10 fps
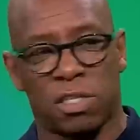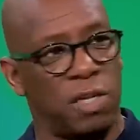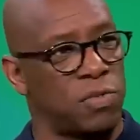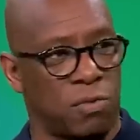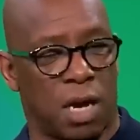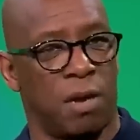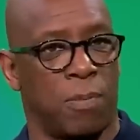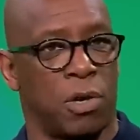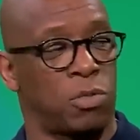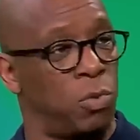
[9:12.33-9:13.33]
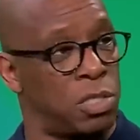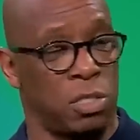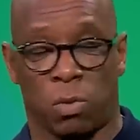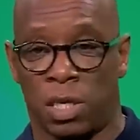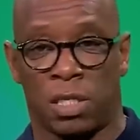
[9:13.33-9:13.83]
He sniffs around the box, which
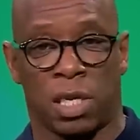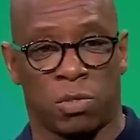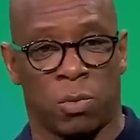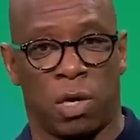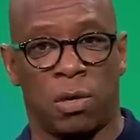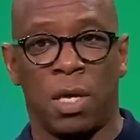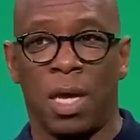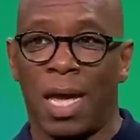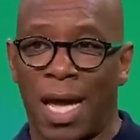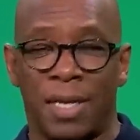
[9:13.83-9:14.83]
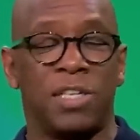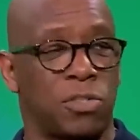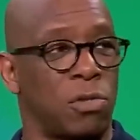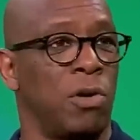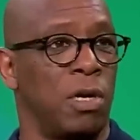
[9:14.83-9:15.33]
is what he does well. And
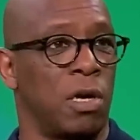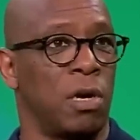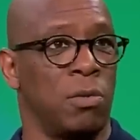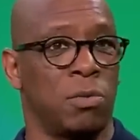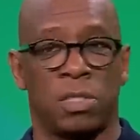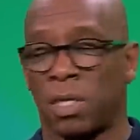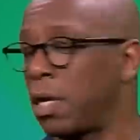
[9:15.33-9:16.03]
he's scoring the goals.